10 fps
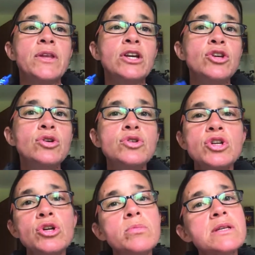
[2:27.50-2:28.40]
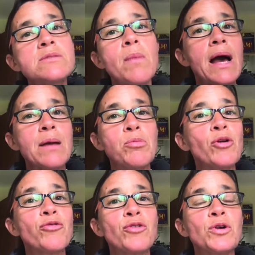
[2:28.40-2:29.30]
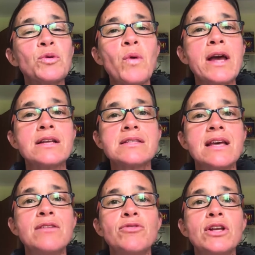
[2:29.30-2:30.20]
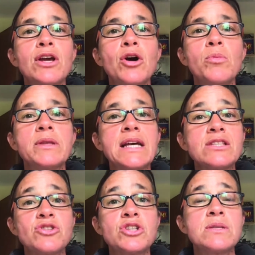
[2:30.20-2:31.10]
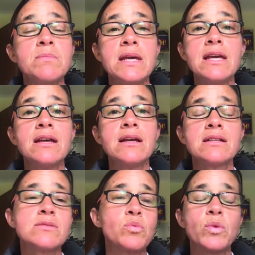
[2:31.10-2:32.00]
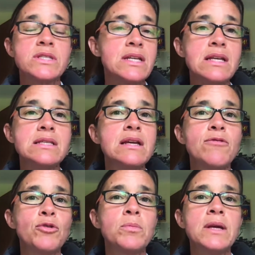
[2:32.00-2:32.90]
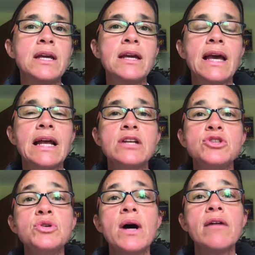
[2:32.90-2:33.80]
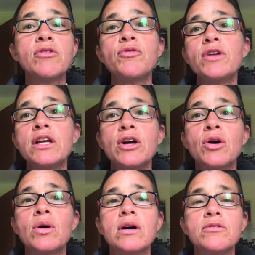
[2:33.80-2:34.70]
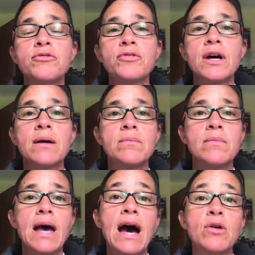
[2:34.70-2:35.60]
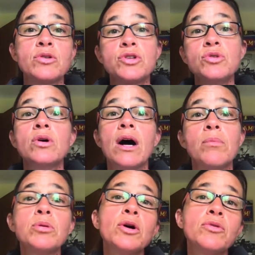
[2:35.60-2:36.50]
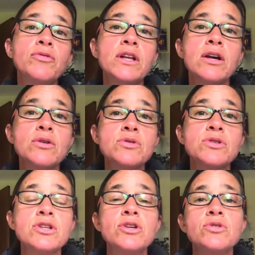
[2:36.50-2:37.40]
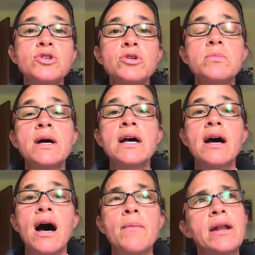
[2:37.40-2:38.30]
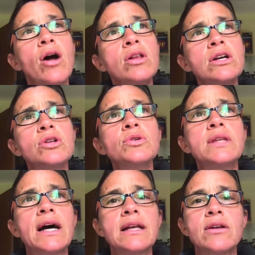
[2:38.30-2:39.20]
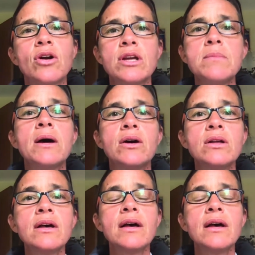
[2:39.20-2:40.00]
YouTube is my preferred way to send video, but that's just me. It's what's easy for me. And I do have a video of how to upload videos to YouTube. And I'll include that in our email.